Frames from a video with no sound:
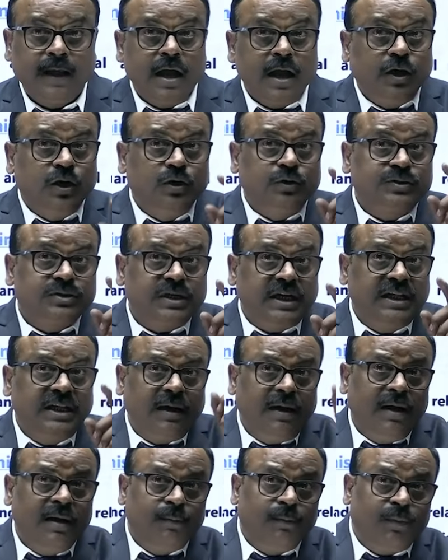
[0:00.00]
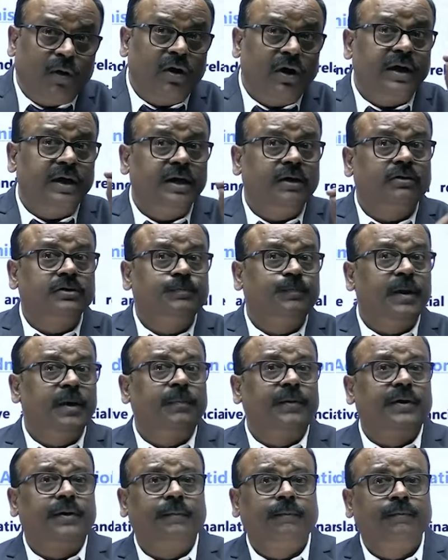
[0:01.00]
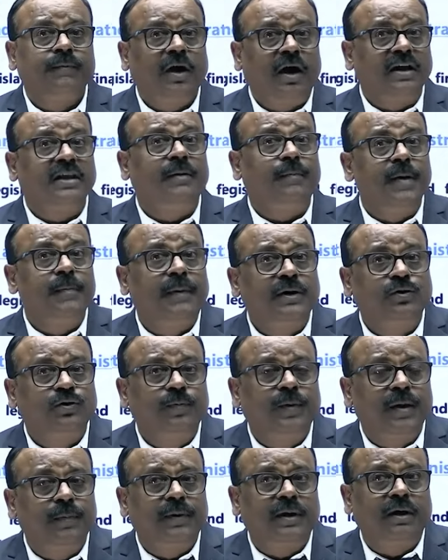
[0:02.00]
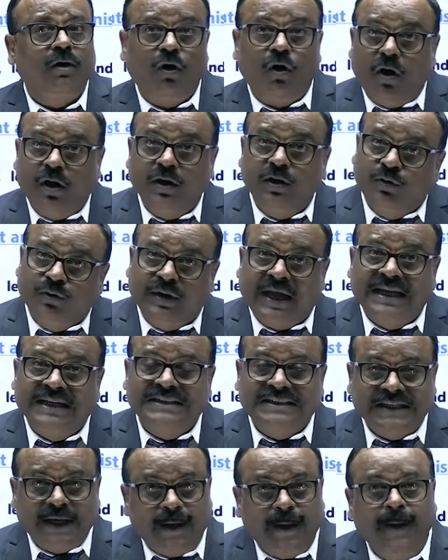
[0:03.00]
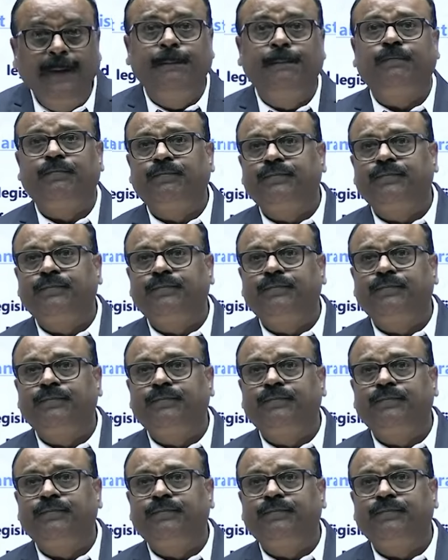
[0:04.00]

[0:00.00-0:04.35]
you see the Polity paper or the paper 2 paper, or you can say